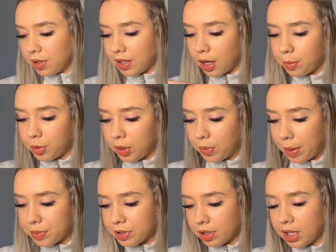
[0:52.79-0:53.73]
the Opoly
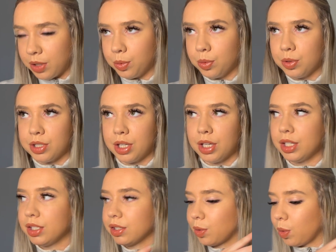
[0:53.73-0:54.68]
website and
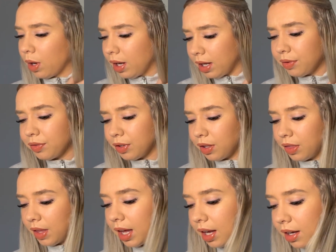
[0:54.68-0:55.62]
ordered quite a few
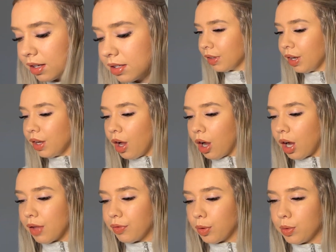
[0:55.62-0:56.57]
things.
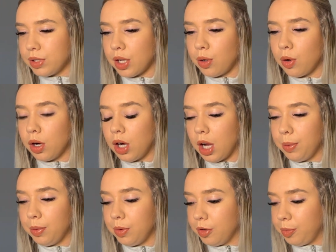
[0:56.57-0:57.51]
I've also got a
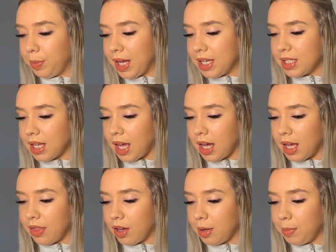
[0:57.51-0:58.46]
couple of bits that
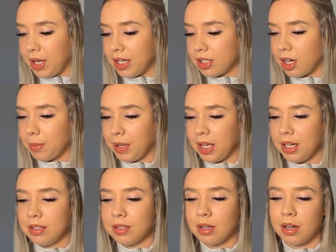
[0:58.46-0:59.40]
I picked up in
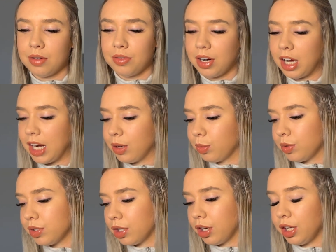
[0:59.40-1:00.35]
Zara and
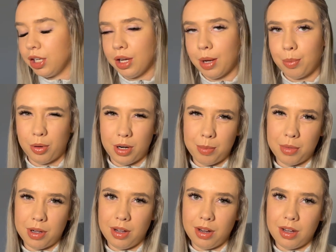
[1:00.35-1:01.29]
also a
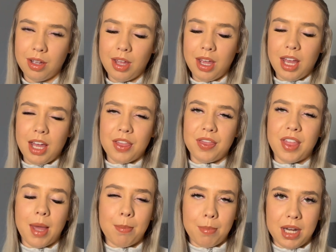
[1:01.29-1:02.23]
Primark.
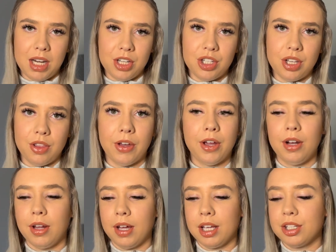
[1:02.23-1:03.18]
They're miniature though,
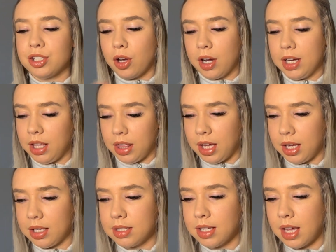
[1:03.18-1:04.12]
like tiny
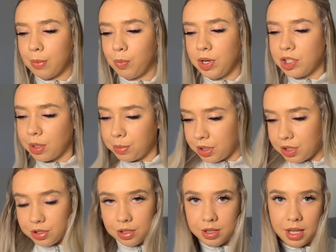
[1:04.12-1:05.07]
things, which I'm gonna
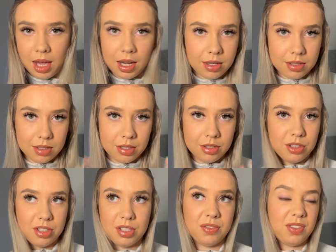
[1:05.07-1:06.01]
do at the end
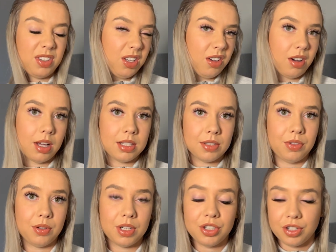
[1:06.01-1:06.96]
just for you guys if
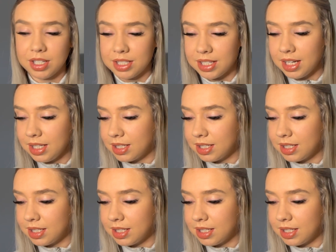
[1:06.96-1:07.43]
you're interested.